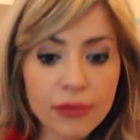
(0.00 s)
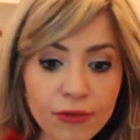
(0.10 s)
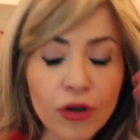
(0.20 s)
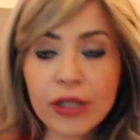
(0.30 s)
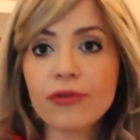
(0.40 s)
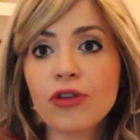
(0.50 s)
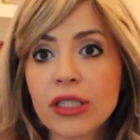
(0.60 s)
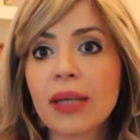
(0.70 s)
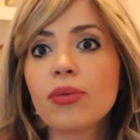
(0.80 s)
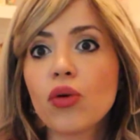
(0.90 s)
for
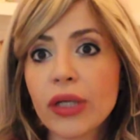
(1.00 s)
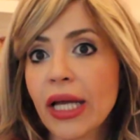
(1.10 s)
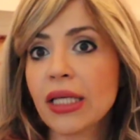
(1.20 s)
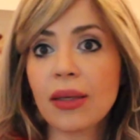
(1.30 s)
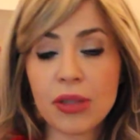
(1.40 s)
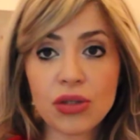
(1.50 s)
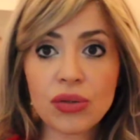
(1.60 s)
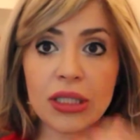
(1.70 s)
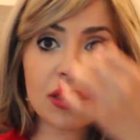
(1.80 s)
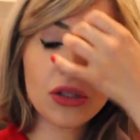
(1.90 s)
example, organic
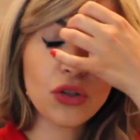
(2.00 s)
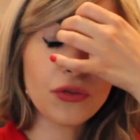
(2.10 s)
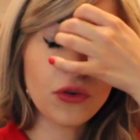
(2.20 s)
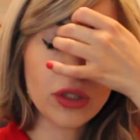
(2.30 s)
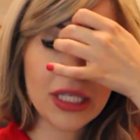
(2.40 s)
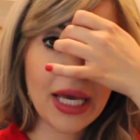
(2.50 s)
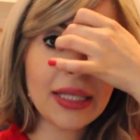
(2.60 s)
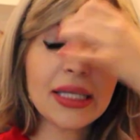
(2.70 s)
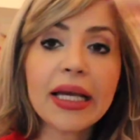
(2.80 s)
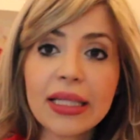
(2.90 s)
chemistry is not your
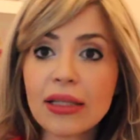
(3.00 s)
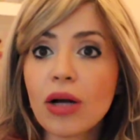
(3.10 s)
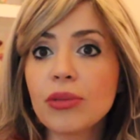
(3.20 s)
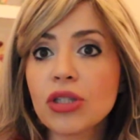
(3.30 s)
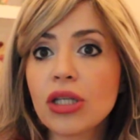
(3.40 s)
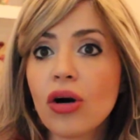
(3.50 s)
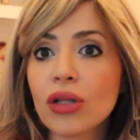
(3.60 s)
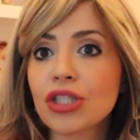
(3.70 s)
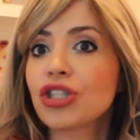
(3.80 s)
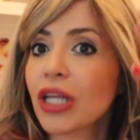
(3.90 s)
forte, take it at coming to
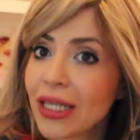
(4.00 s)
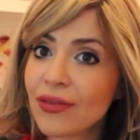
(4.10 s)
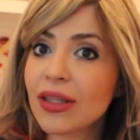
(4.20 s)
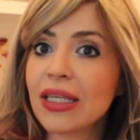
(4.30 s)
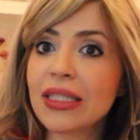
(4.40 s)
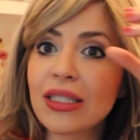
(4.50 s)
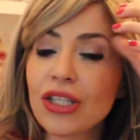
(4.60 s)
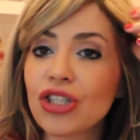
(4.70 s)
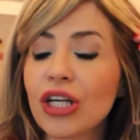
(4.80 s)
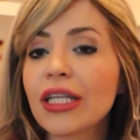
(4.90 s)
college, take it with easy
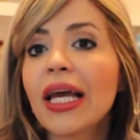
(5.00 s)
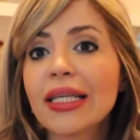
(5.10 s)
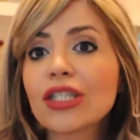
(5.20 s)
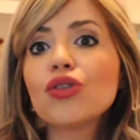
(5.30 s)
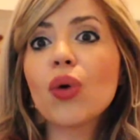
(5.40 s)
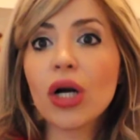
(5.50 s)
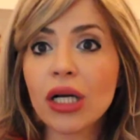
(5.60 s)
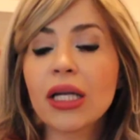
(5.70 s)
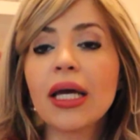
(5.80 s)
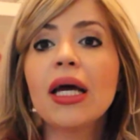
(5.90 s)
teacher. Yes, you are
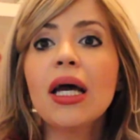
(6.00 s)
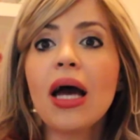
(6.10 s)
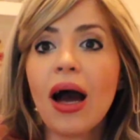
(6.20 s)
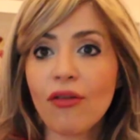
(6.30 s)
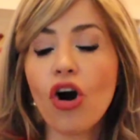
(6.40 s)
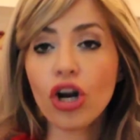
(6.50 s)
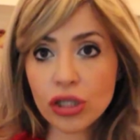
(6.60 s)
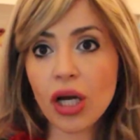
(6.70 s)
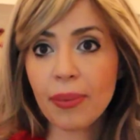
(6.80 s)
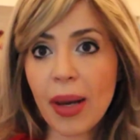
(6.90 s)
gonna have a
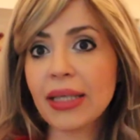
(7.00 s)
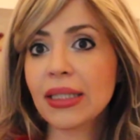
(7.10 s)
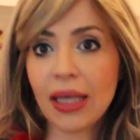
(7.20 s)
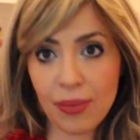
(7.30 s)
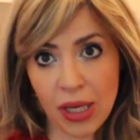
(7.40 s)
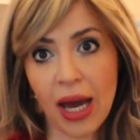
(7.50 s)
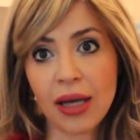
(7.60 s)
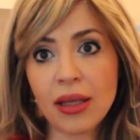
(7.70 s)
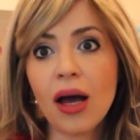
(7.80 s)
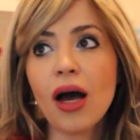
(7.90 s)
hard time passing MCAT,